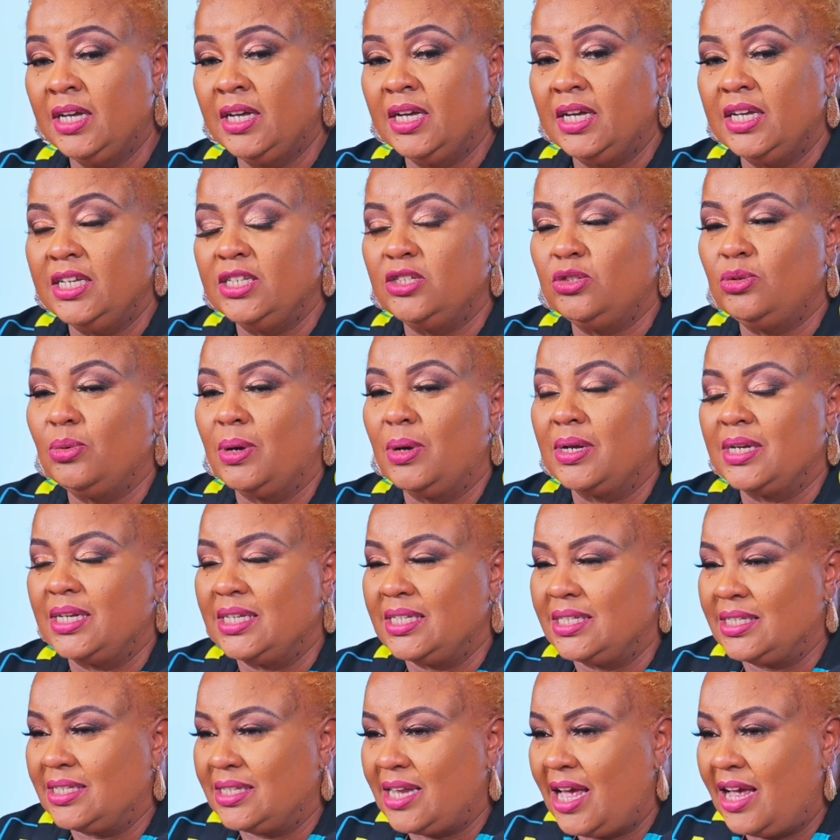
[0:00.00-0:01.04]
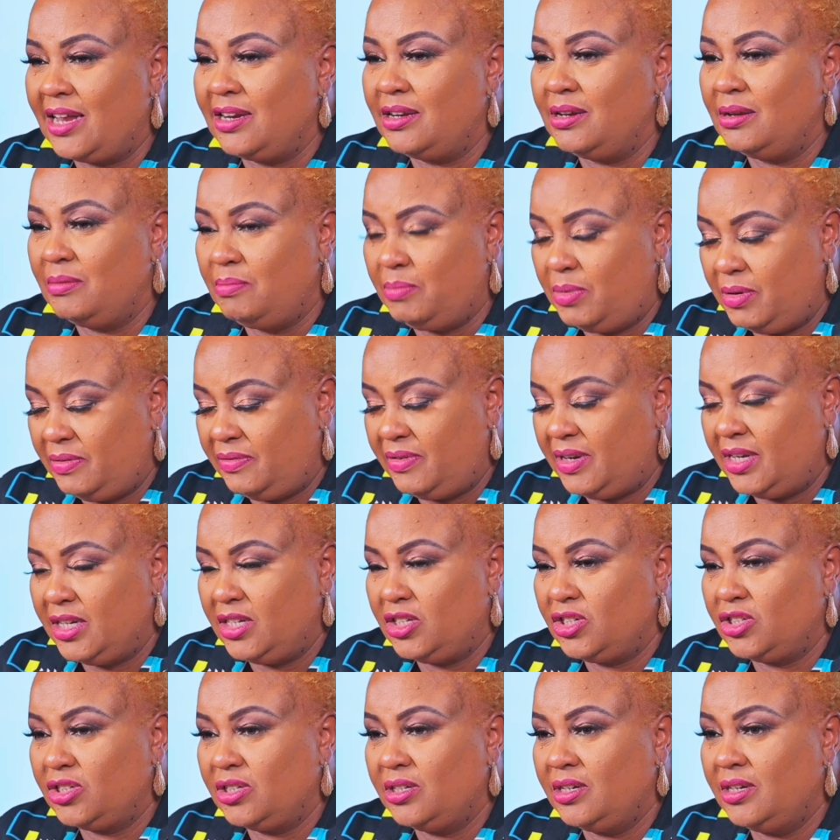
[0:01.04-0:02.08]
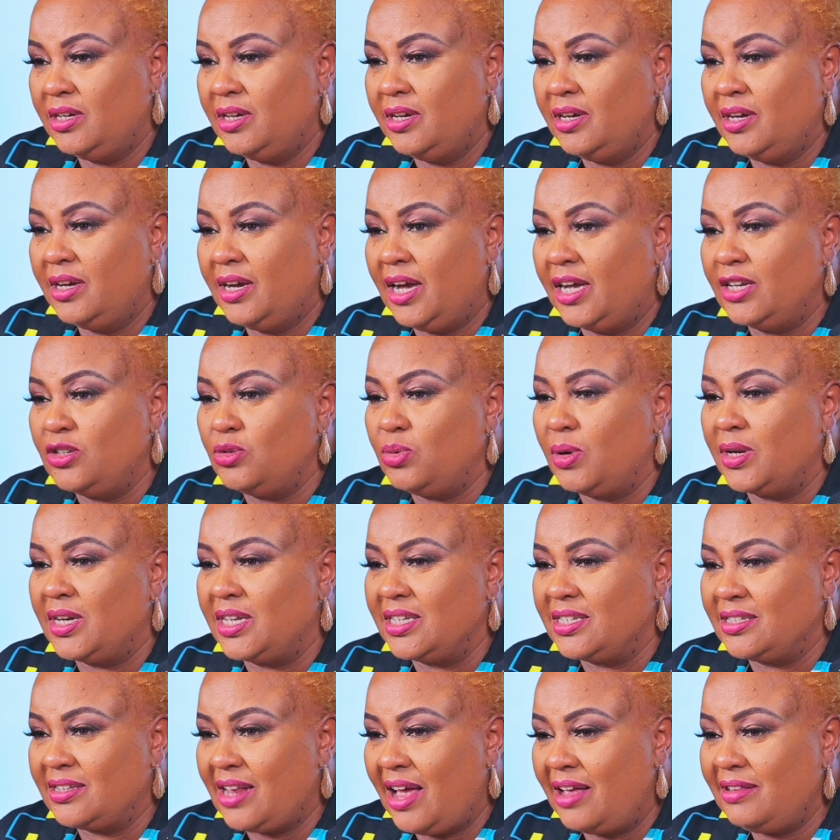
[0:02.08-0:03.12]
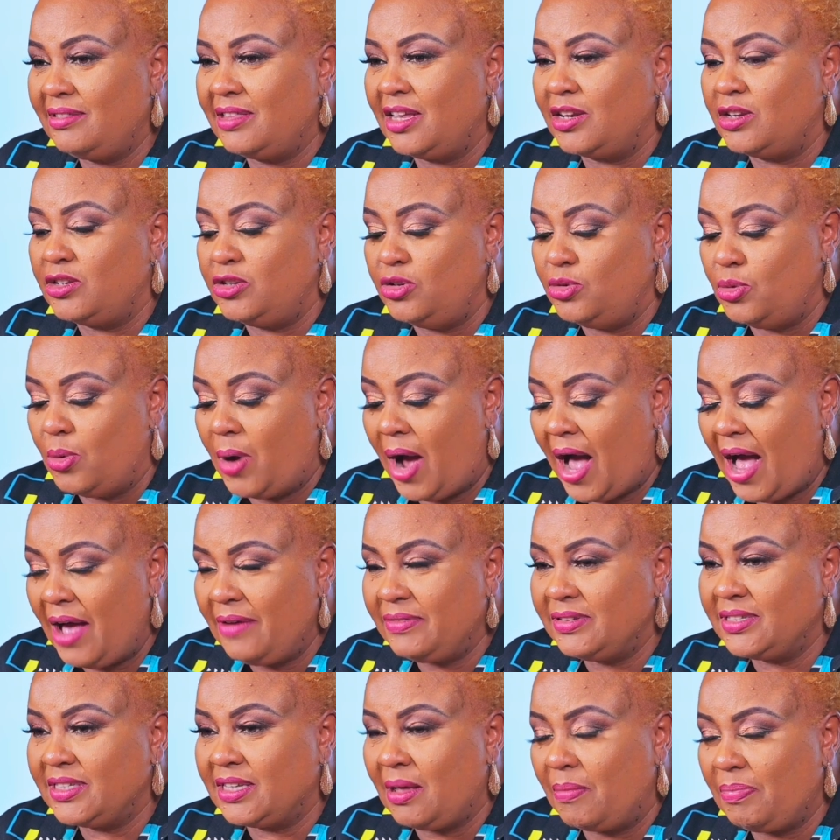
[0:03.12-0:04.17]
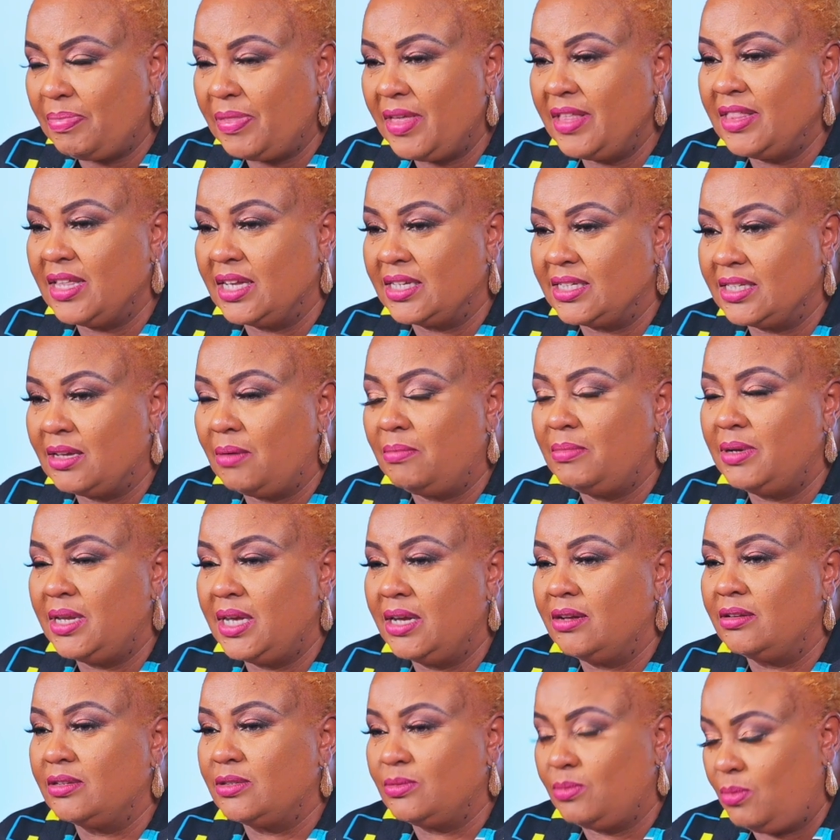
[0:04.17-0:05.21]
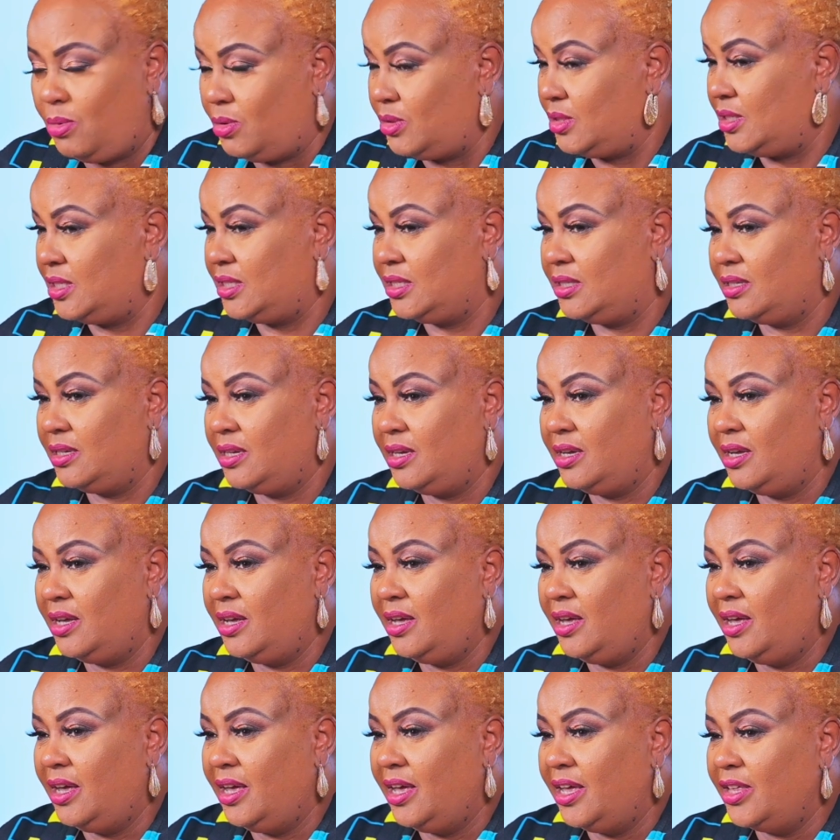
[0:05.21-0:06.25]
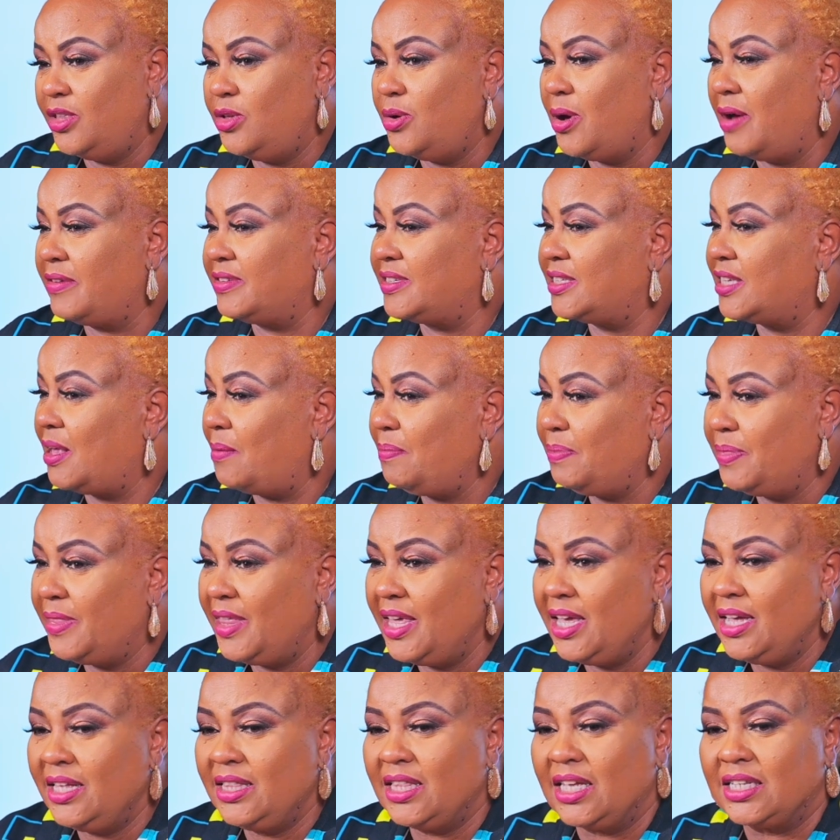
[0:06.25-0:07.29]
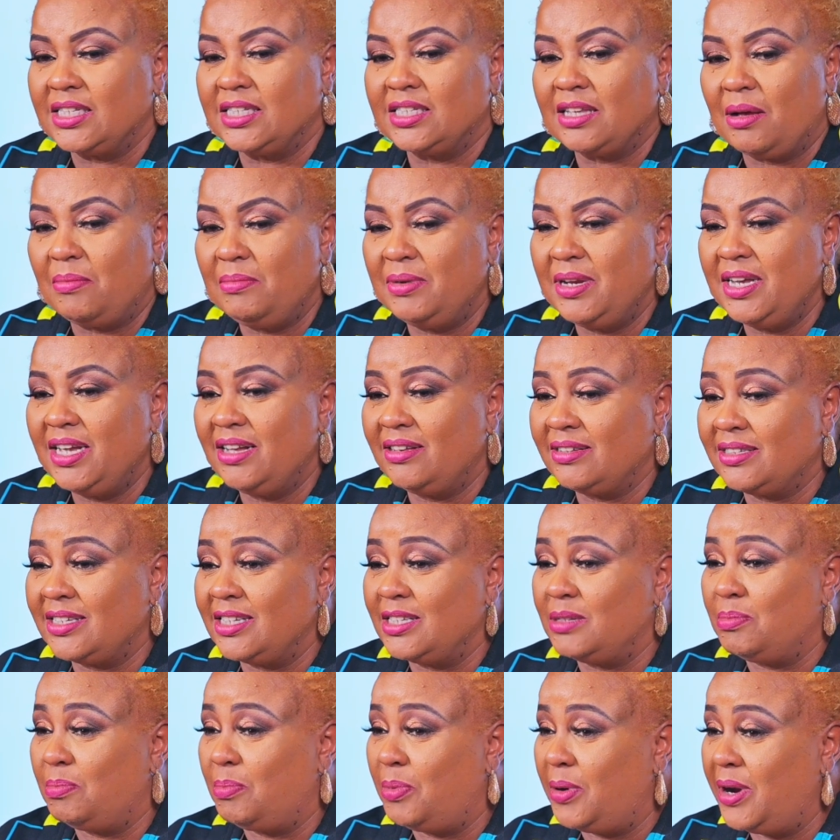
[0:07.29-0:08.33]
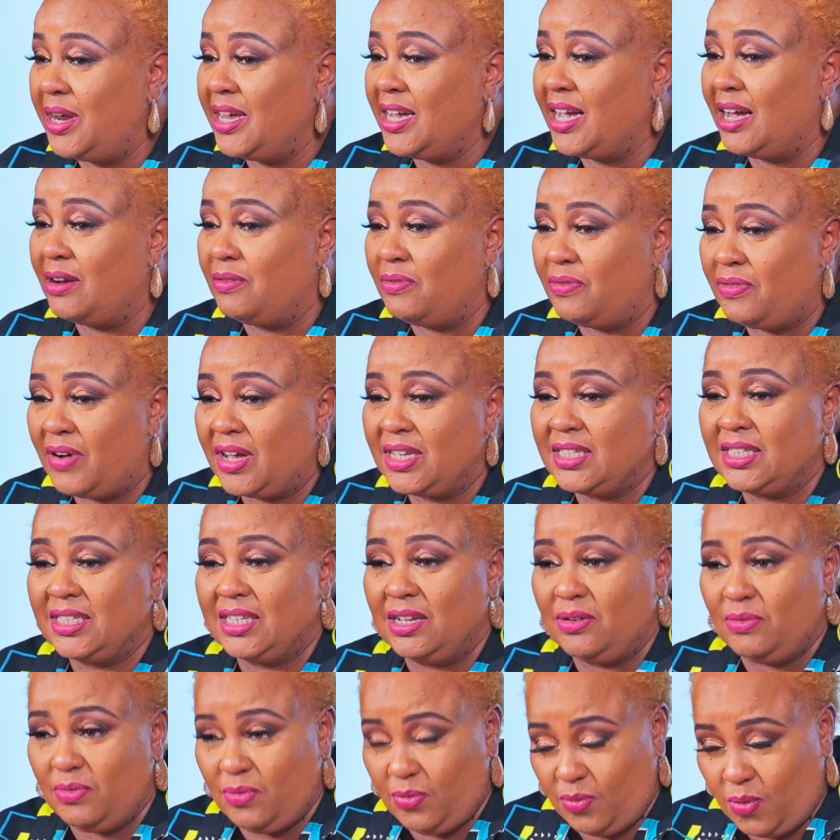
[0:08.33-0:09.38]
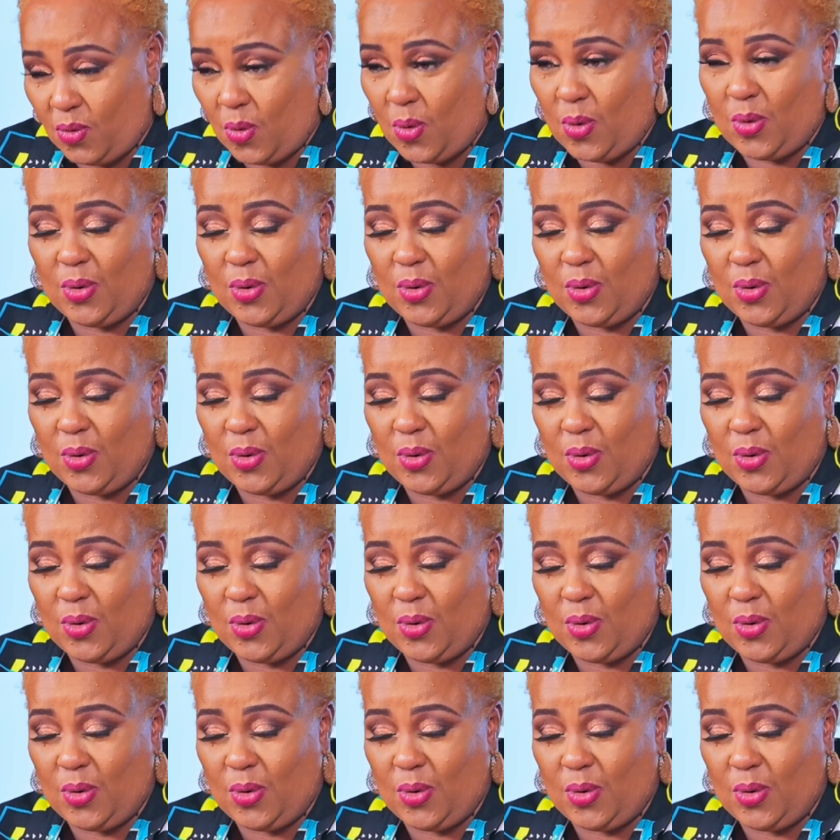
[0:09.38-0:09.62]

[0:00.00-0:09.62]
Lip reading: is to understand privilege and to understand that you have something that somebody else wants. You have something that somebody else is praying and fasting for.